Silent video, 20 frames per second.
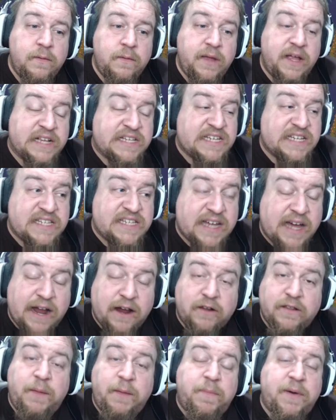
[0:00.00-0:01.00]
It's
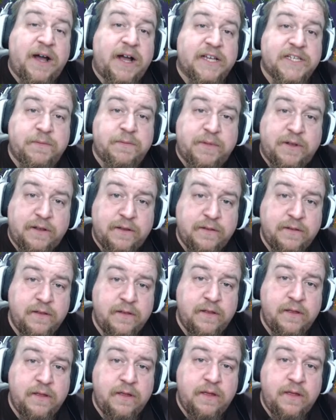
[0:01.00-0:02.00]
entirely possible.
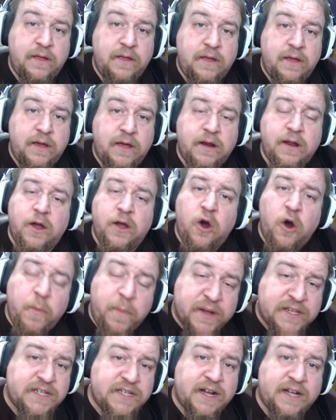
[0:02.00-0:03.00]
And I hope
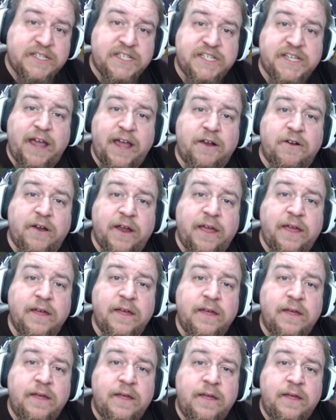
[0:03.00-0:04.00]
it's not scary.
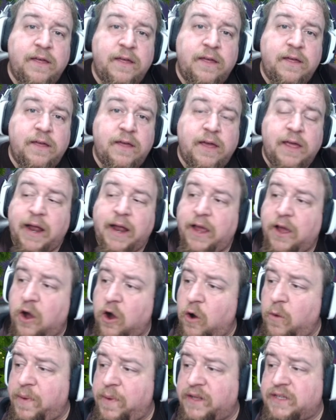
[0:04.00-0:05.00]
And I
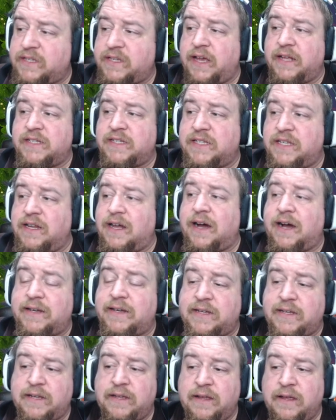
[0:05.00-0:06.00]
hope it's
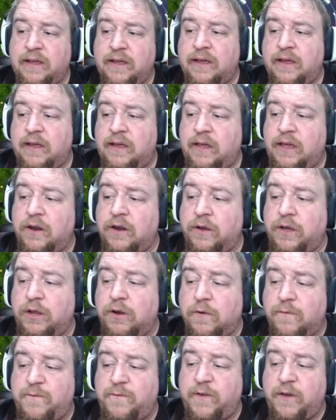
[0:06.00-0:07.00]
not, you know, you
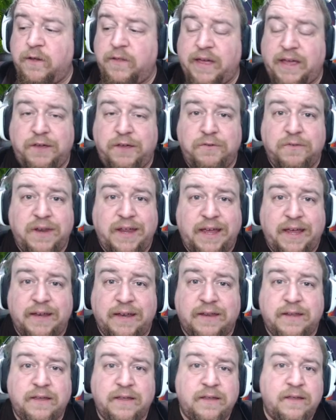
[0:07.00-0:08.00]
don't feel that you
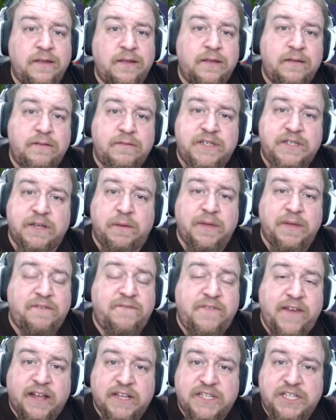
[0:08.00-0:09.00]
need some
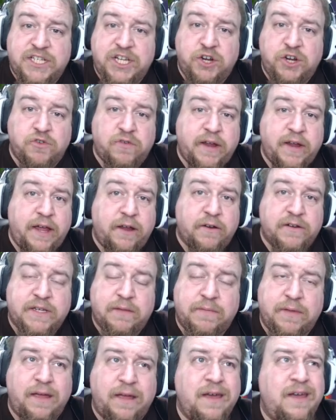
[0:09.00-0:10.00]
advanced degree or
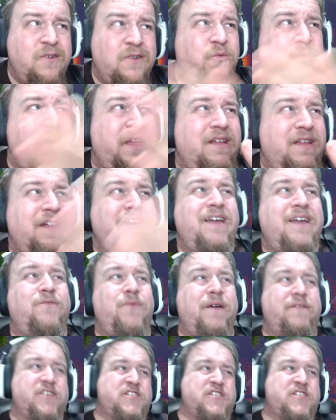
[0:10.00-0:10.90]
something. We have a